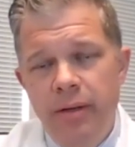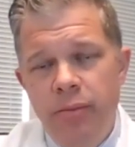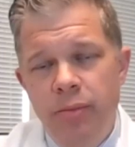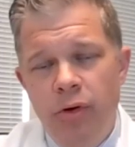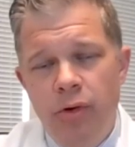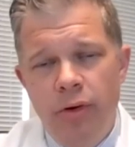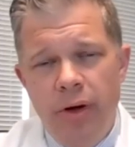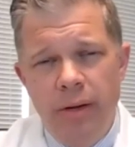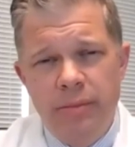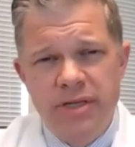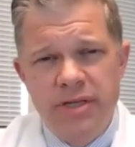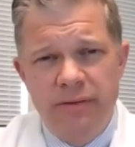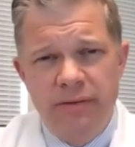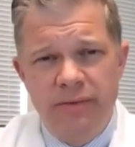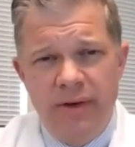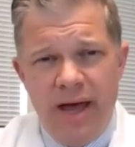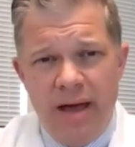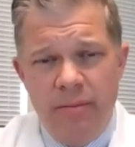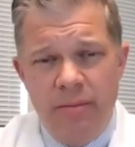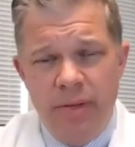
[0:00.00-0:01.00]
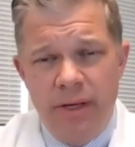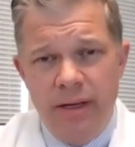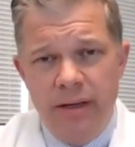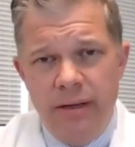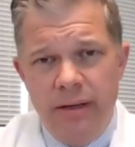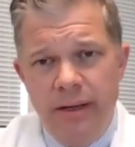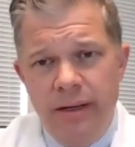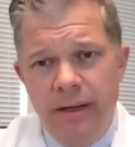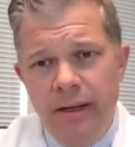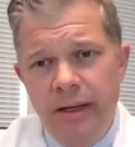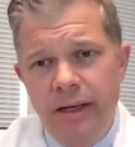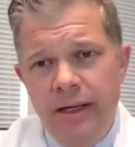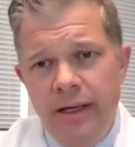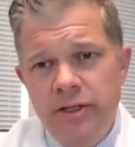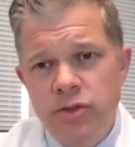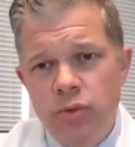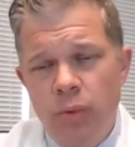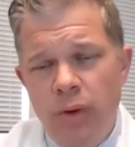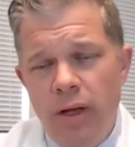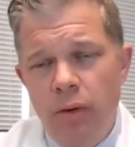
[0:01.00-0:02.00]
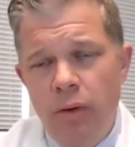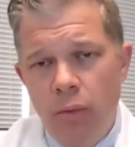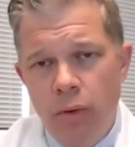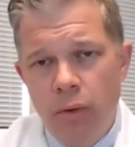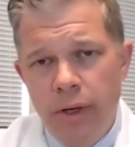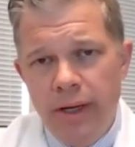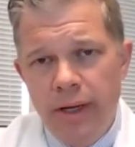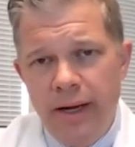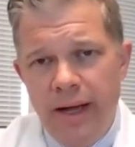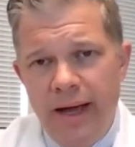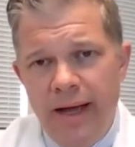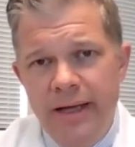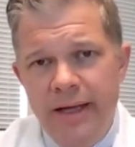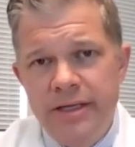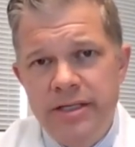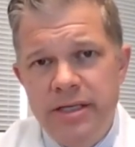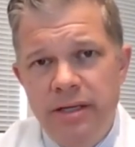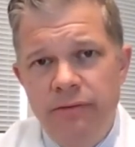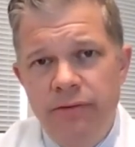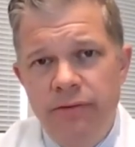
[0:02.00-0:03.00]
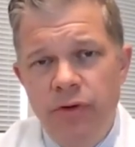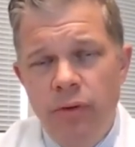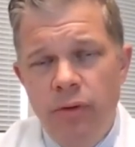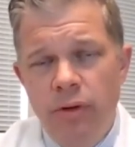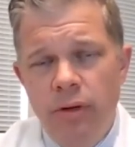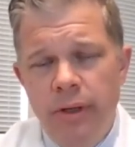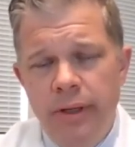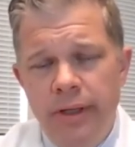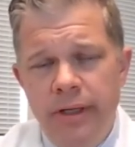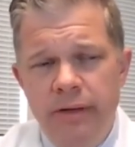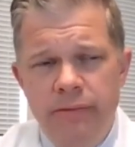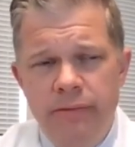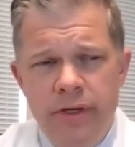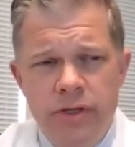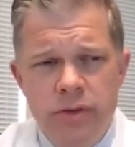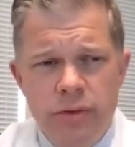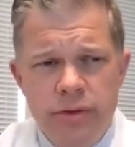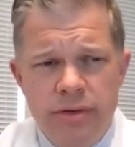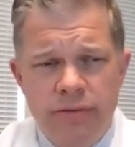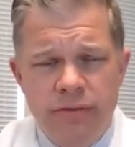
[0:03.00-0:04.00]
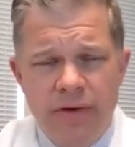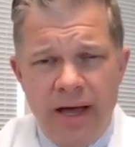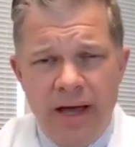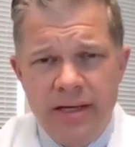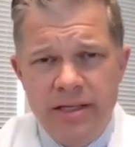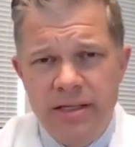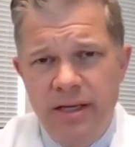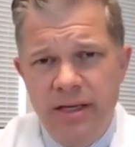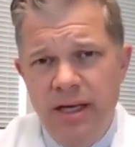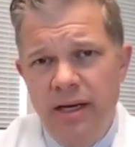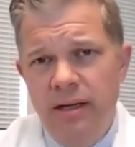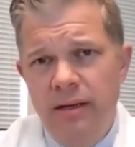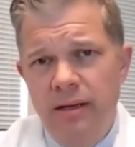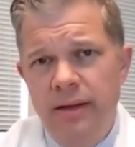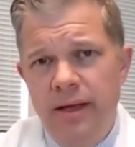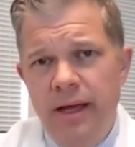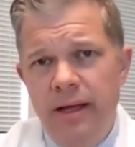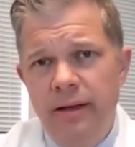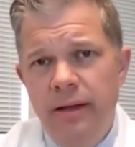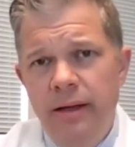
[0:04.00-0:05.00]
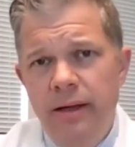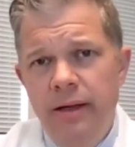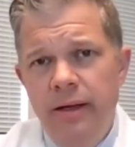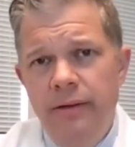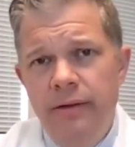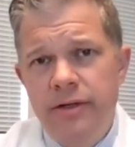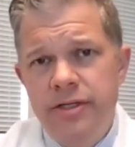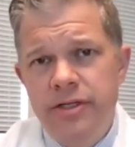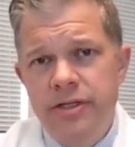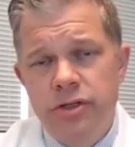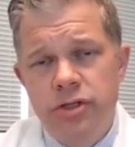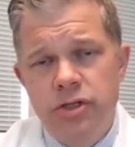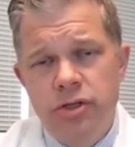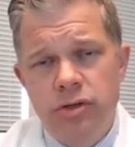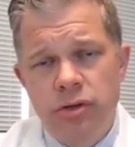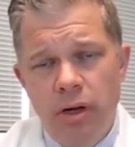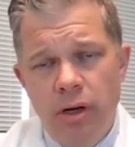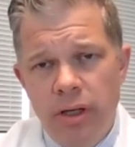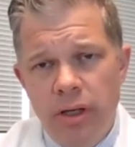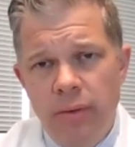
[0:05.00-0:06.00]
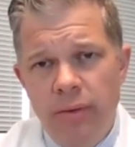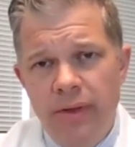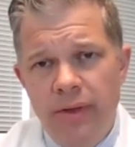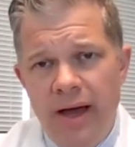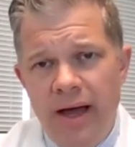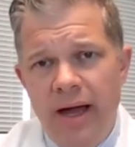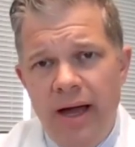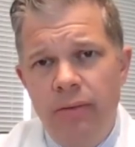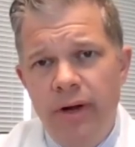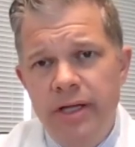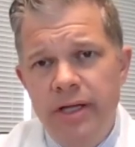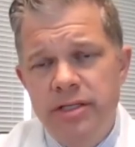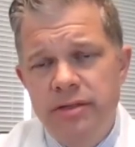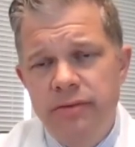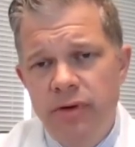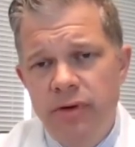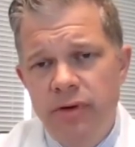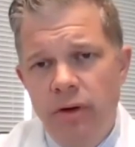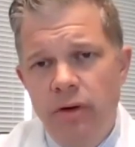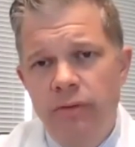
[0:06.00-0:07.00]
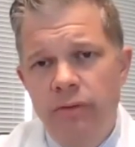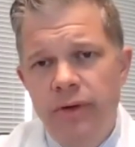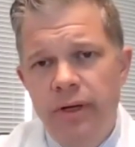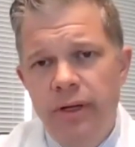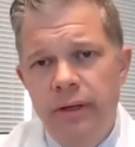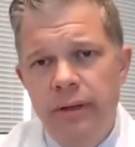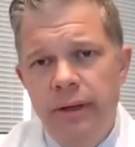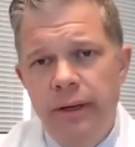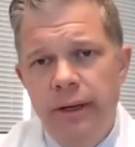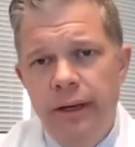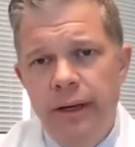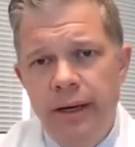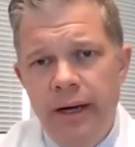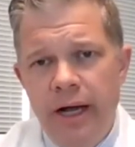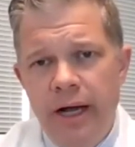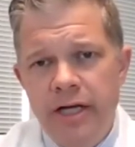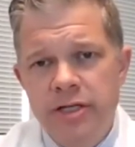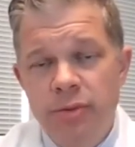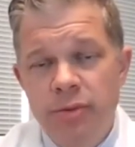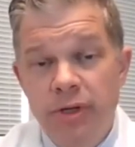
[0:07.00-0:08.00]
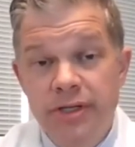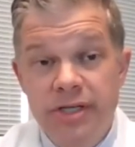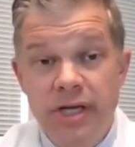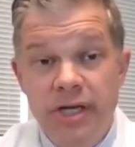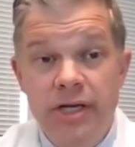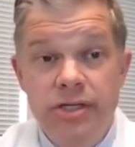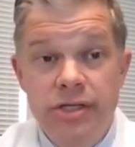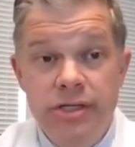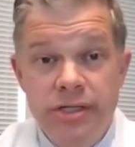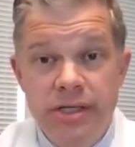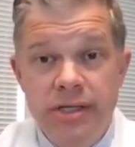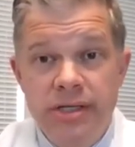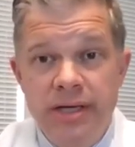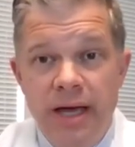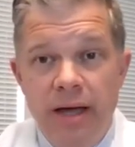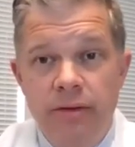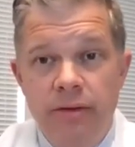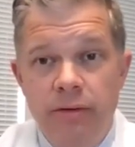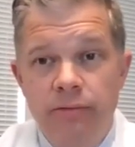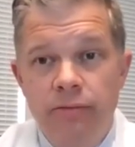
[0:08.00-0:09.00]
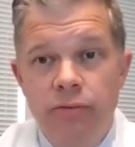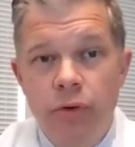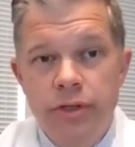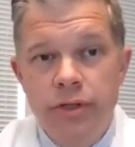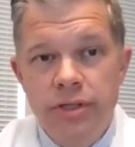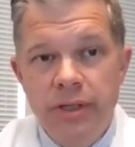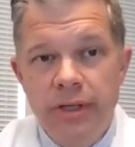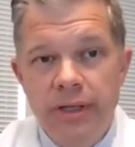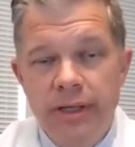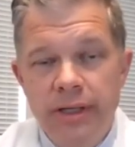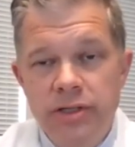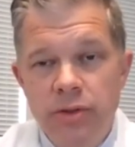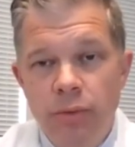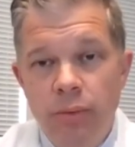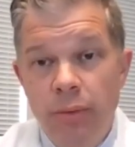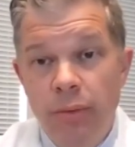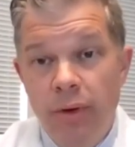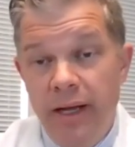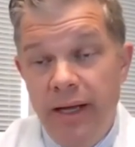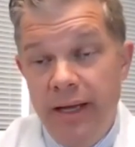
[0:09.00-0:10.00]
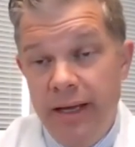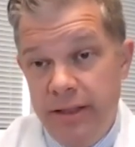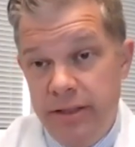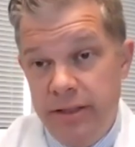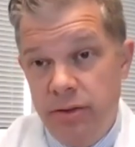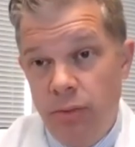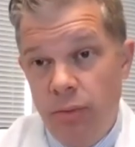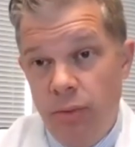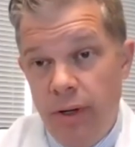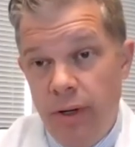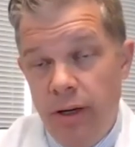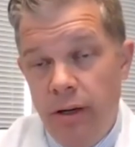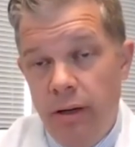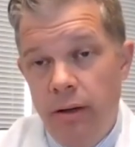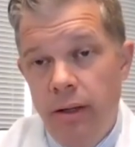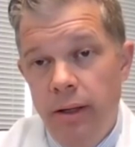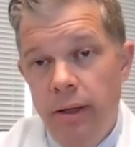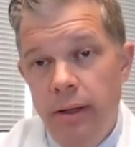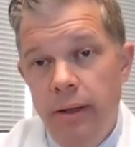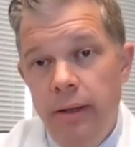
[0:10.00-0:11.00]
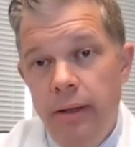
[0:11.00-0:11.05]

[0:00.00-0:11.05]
programs have not been as well organized and fewer individuals are vaccinated, that they're still struggling with high rates of COVID and hospitalizations and death, unfortunately. So we want to get to where